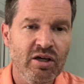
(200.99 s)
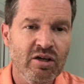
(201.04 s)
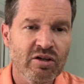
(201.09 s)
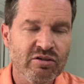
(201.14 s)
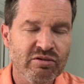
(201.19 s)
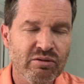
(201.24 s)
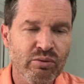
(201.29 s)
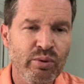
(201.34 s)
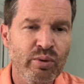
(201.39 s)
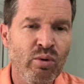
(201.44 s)

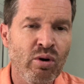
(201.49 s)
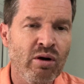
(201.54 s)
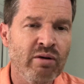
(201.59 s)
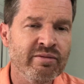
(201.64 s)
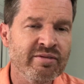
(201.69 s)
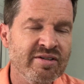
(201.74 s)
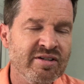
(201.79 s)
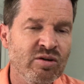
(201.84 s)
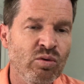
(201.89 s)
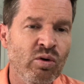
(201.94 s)
So we will
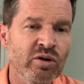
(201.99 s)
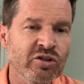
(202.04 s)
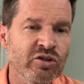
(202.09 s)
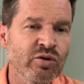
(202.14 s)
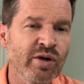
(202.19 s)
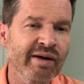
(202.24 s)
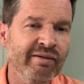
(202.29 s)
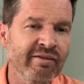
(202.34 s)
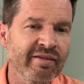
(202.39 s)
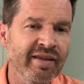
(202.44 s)
obviously want to
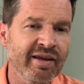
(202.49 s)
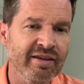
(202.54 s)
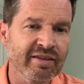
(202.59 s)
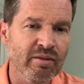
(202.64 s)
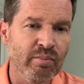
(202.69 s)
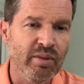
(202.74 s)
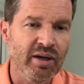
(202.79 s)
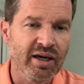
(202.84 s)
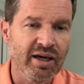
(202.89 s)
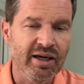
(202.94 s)
do everything in the
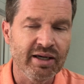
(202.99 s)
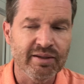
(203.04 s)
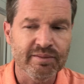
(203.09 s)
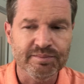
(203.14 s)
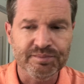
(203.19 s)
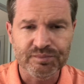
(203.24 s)
back.